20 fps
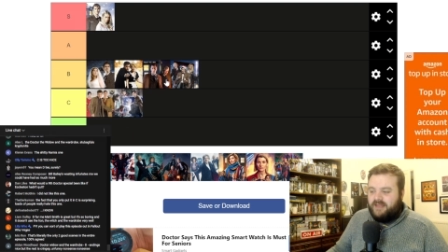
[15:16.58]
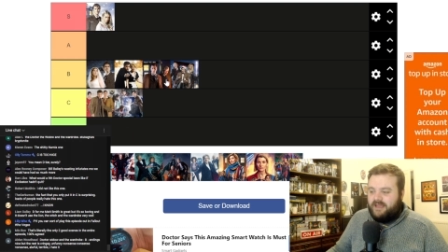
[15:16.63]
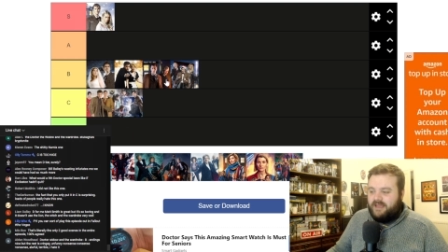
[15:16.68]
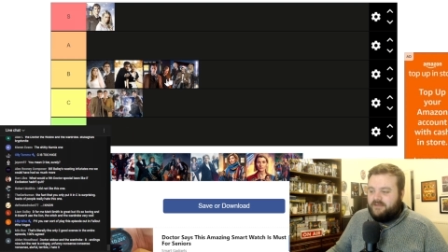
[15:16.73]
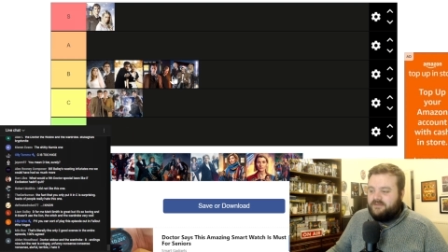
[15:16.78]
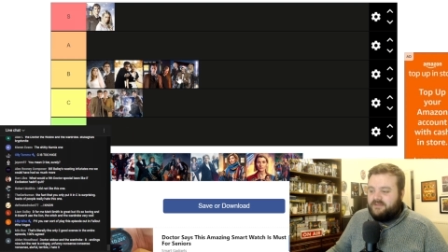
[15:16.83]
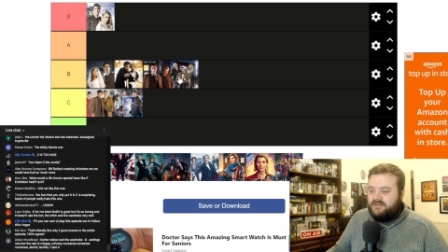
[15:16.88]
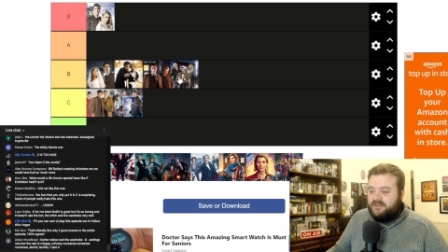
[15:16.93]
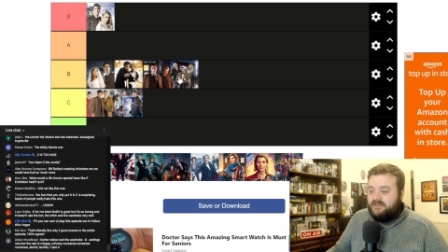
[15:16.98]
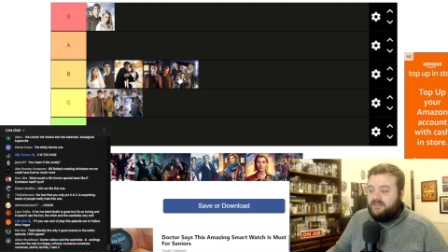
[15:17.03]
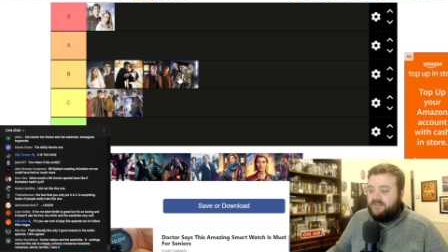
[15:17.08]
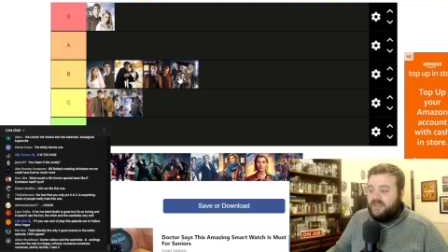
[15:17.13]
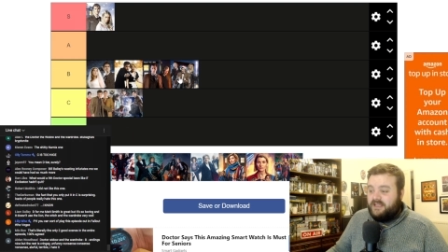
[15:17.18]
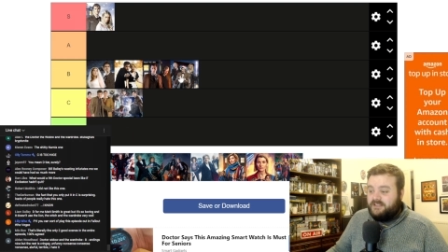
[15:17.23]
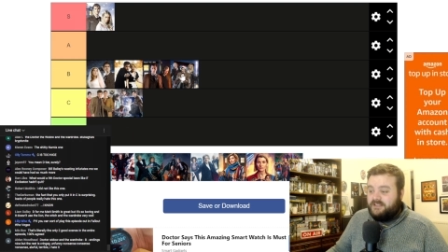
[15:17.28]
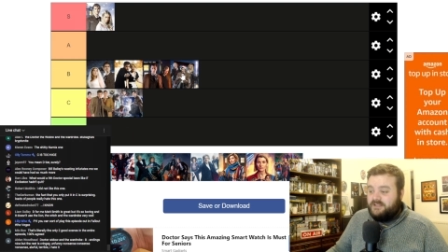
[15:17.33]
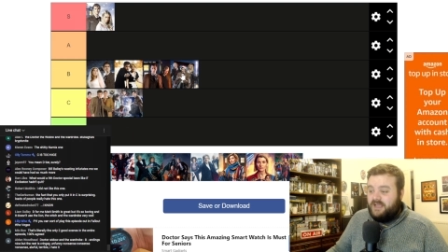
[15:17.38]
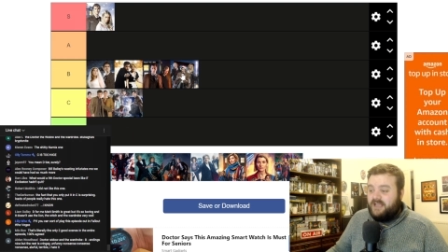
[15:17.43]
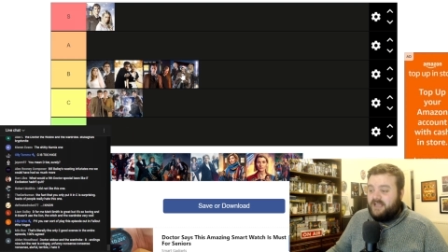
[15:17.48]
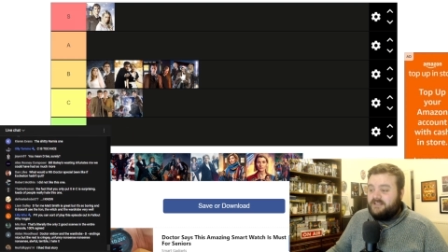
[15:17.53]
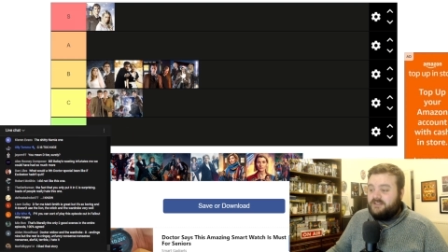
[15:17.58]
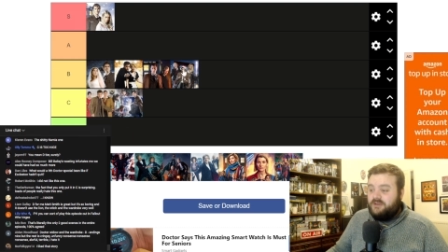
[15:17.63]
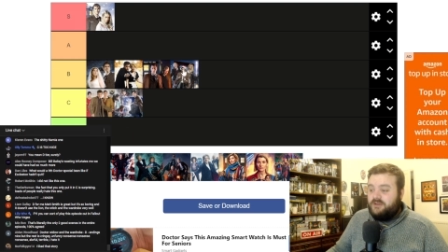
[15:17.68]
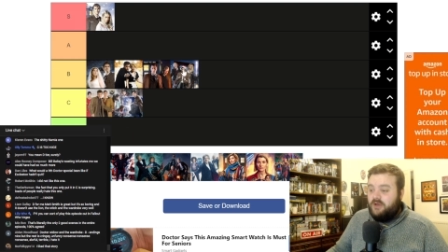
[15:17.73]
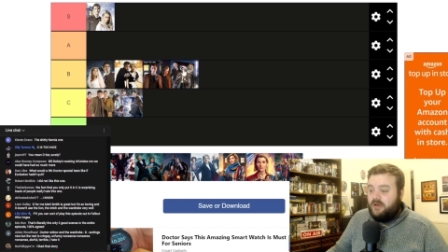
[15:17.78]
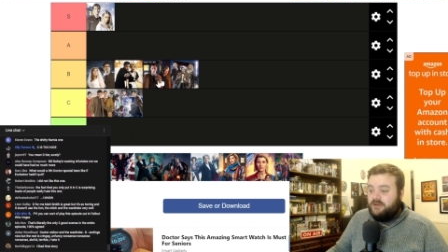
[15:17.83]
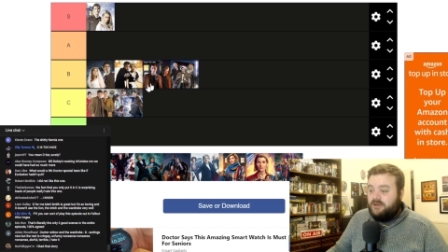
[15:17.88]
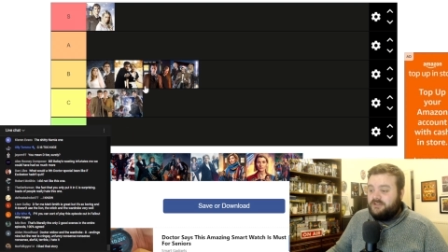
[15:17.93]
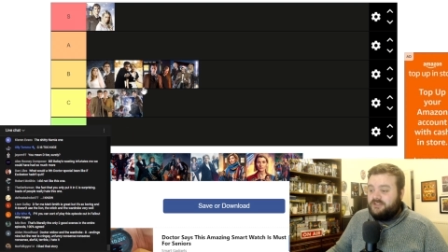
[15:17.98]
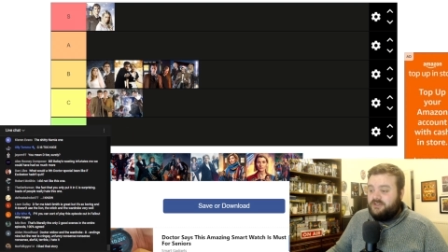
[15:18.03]
like, it's it's
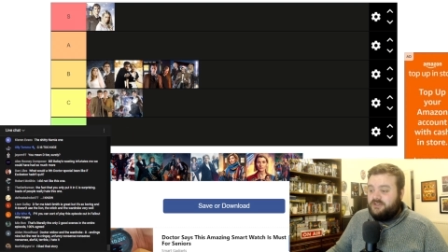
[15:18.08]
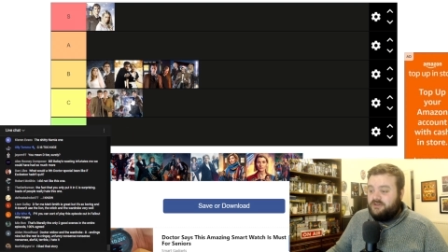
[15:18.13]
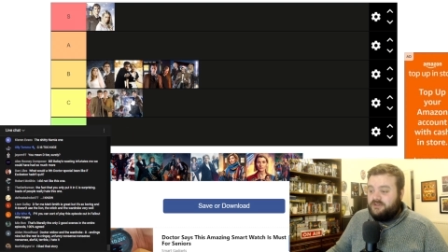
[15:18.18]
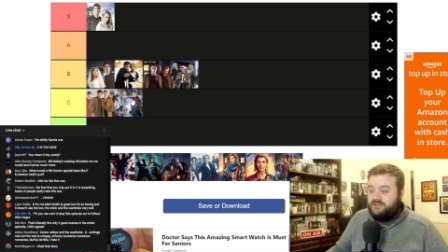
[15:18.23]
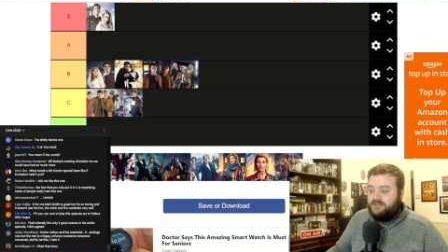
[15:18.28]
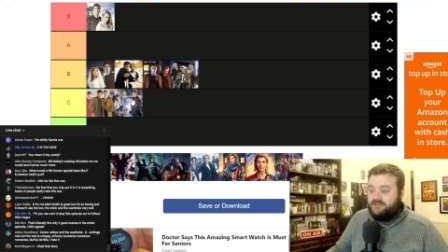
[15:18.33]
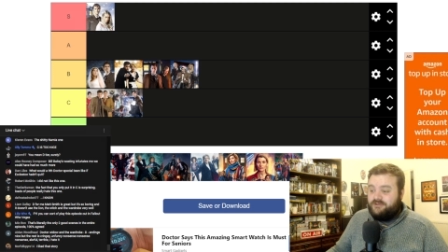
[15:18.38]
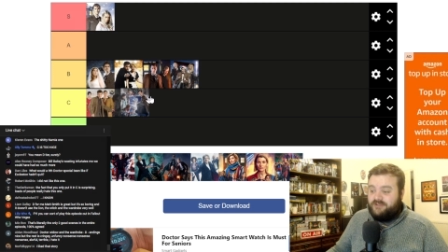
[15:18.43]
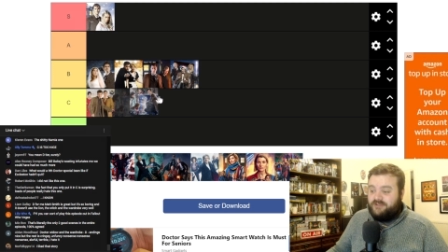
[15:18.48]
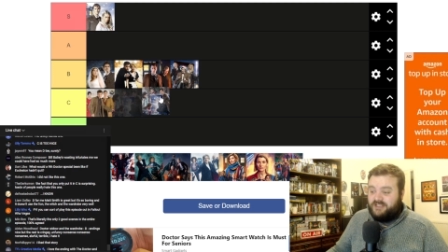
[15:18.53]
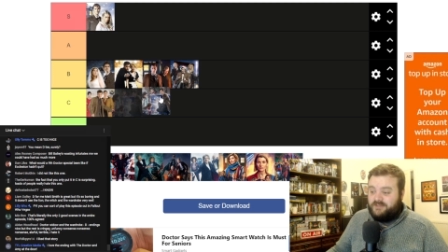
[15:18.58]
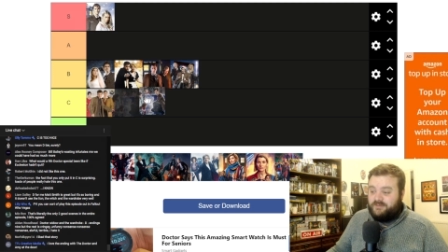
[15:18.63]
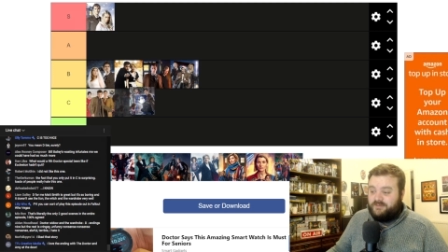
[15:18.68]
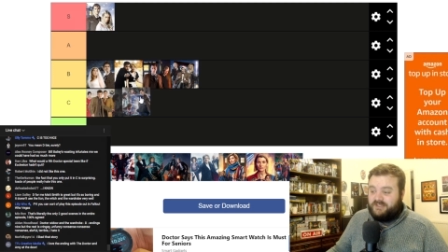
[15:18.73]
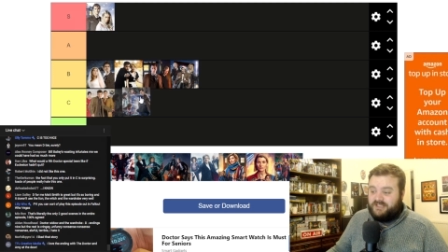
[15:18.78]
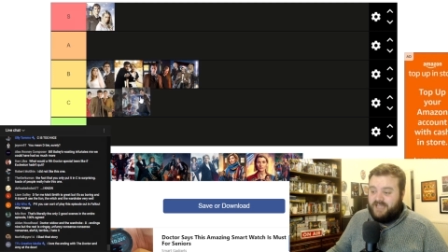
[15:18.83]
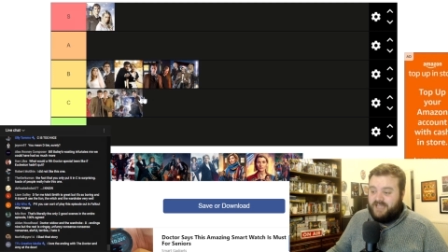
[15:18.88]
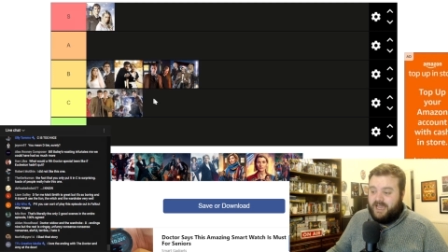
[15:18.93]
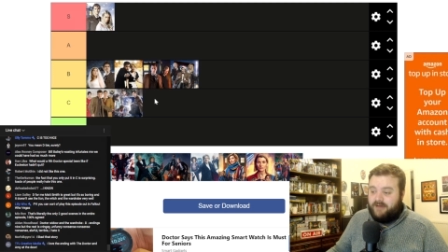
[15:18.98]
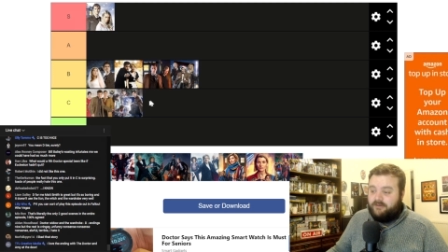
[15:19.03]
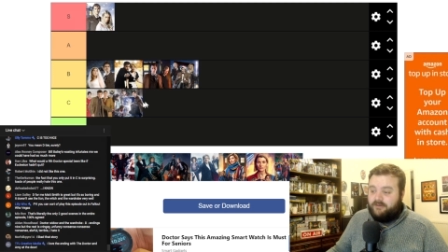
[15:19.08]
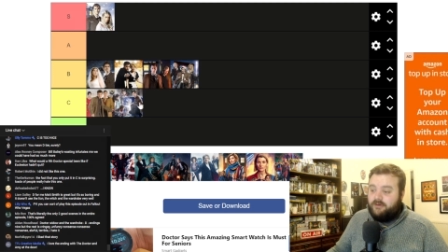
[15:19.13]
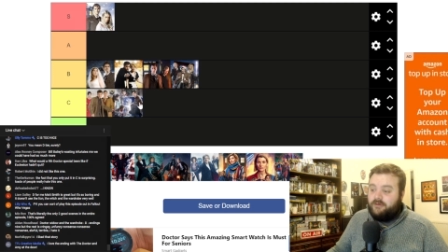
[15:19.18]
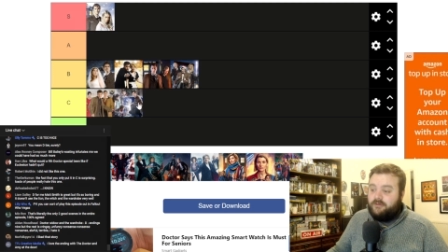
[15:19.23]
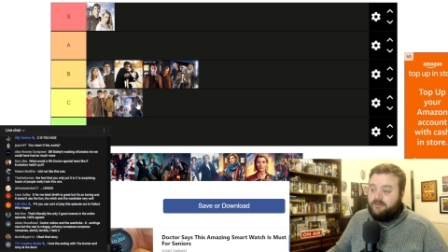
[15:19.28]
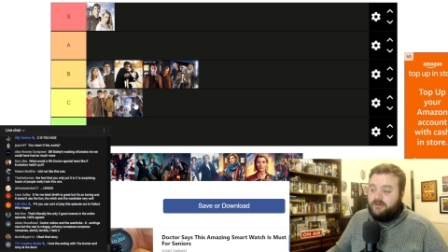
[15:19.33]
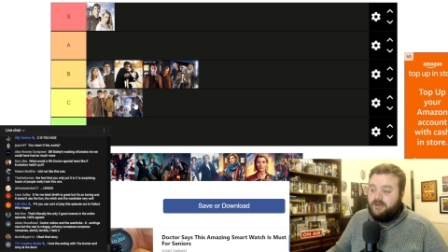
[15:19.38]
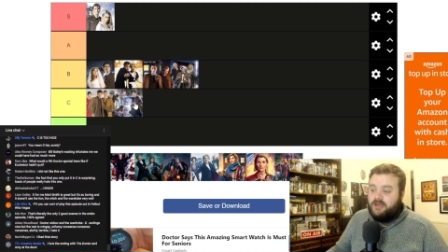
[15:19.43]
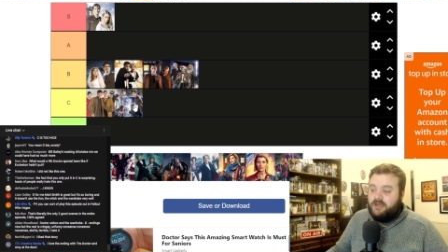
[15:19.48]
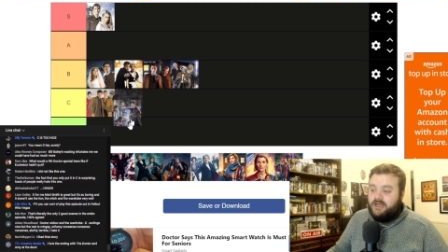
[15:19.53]
not as good as Christmas
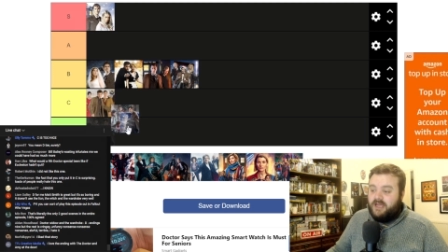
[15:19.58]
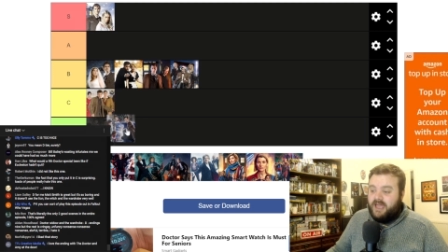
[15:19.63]
Carol